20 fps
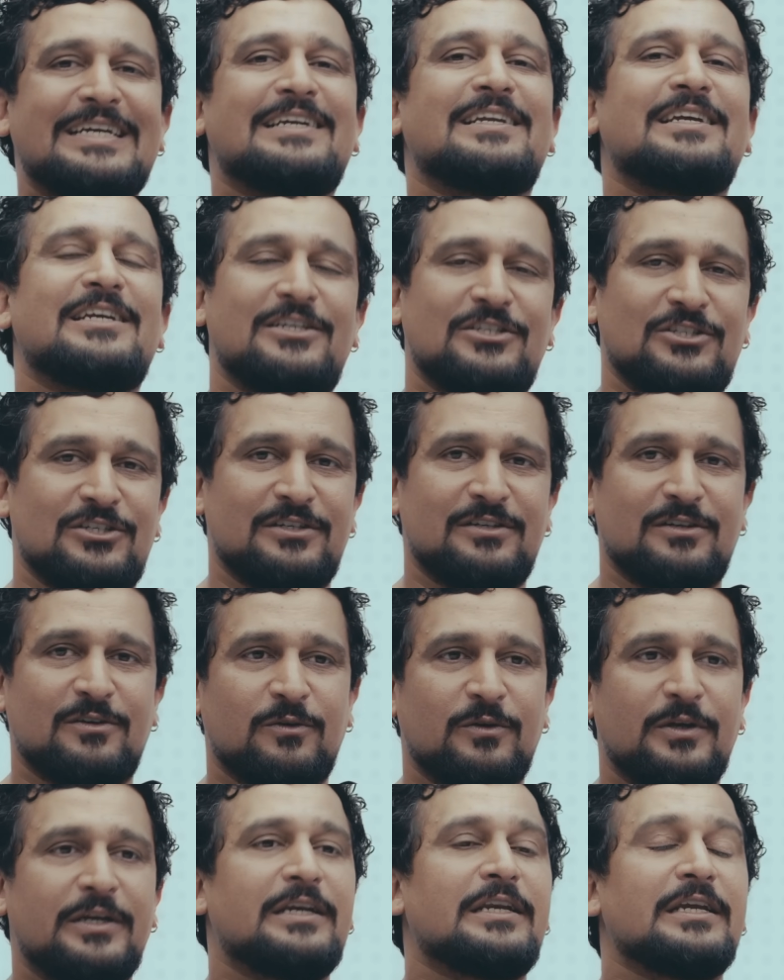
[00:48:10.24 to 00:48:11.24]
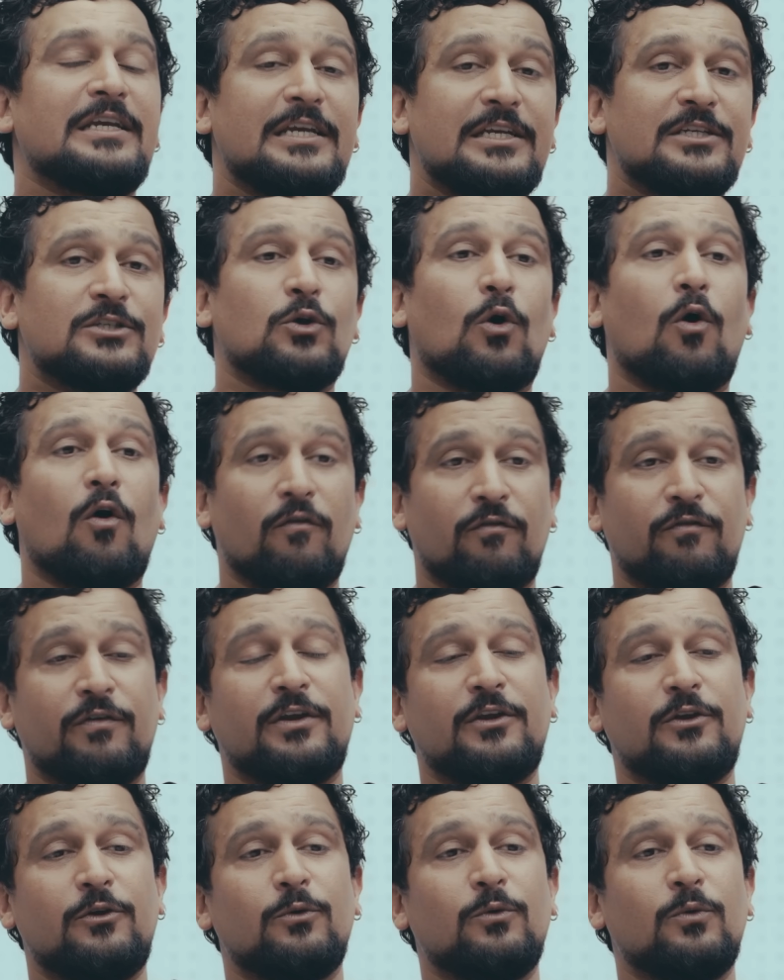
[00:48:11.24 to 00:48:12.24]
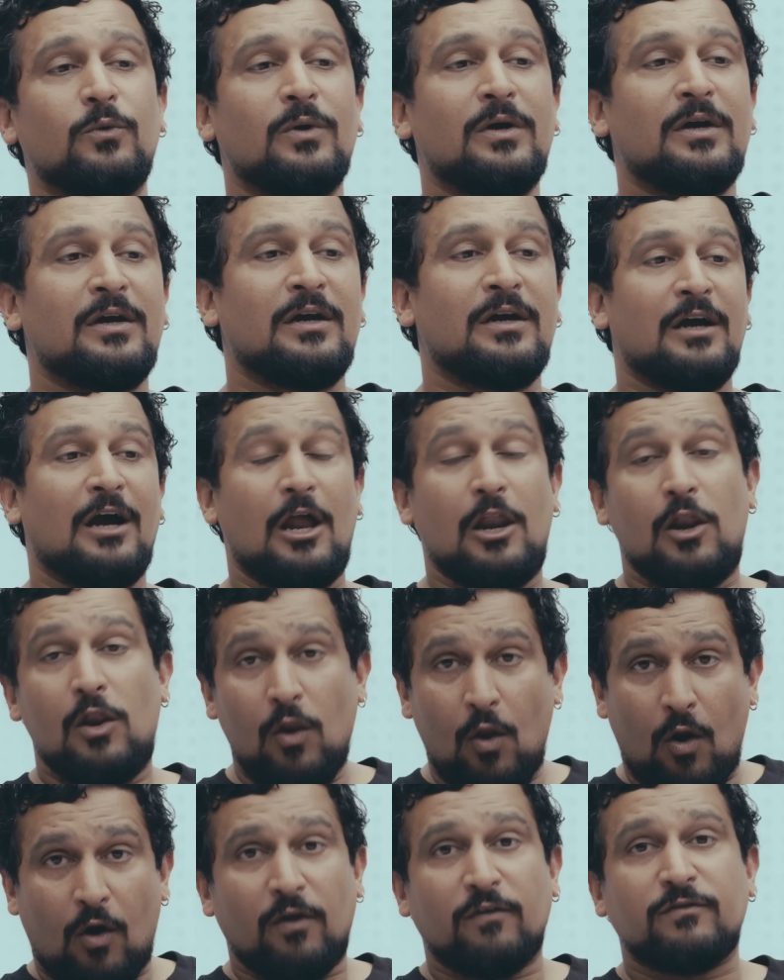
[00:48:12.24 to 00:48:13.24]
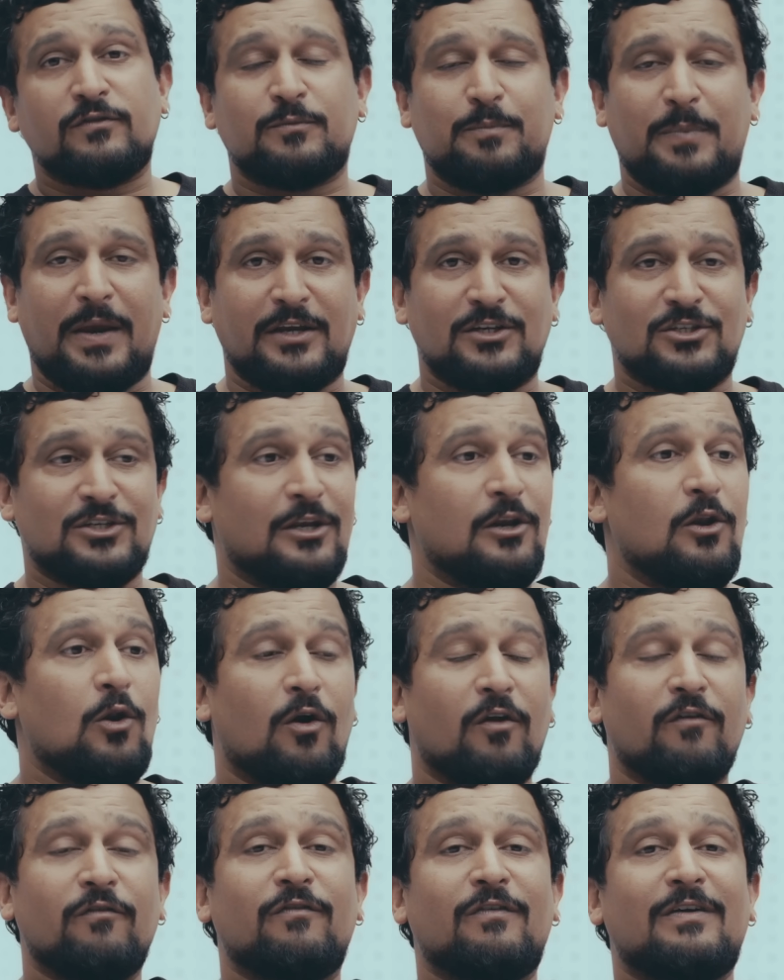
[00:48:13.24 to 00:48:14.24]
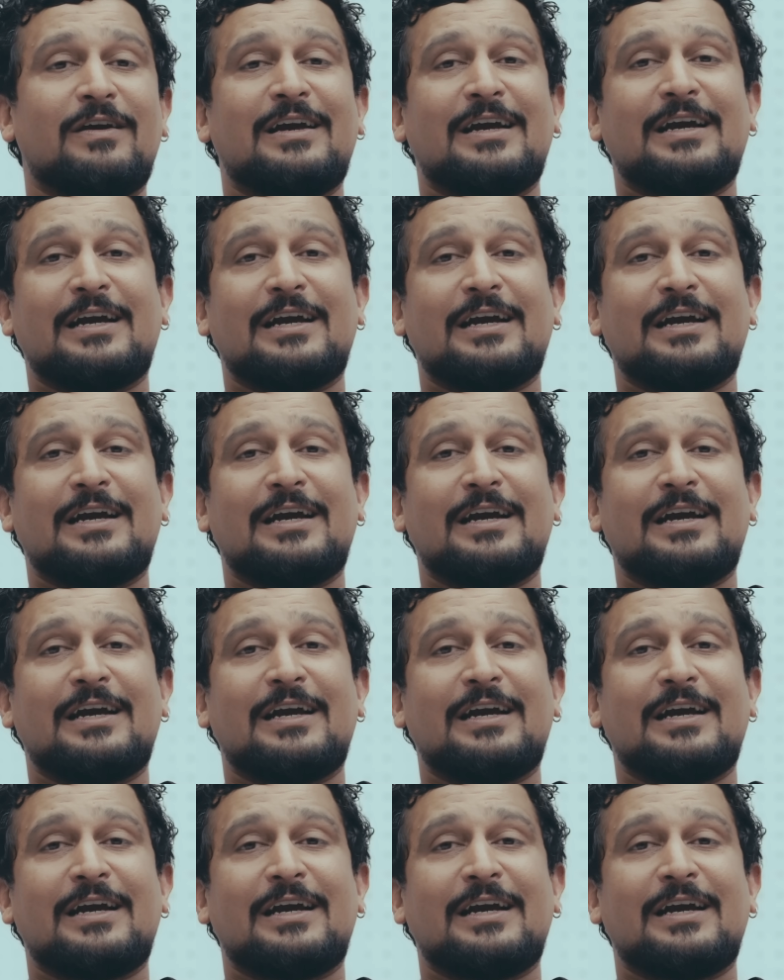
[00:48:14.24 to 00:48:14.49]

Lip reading: it isn't. It is offering you a lot of specs, a lot of